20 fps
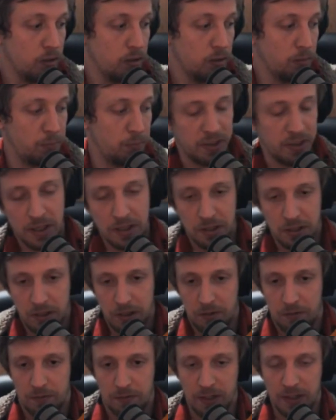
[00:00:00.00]

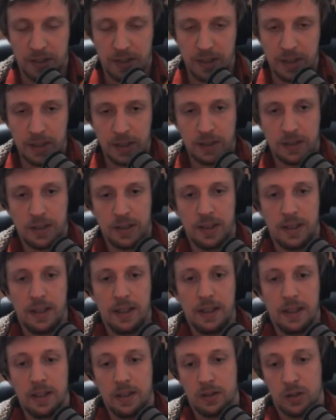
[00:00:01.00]
potentially fix this
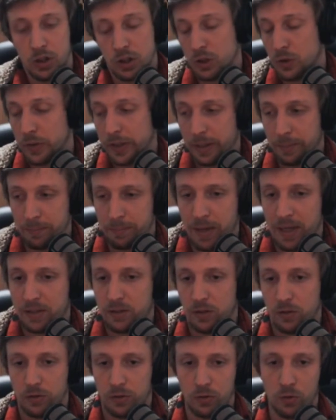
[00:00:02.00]
is just doing it
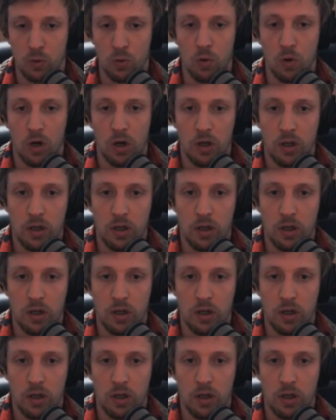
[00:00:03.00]
based on score.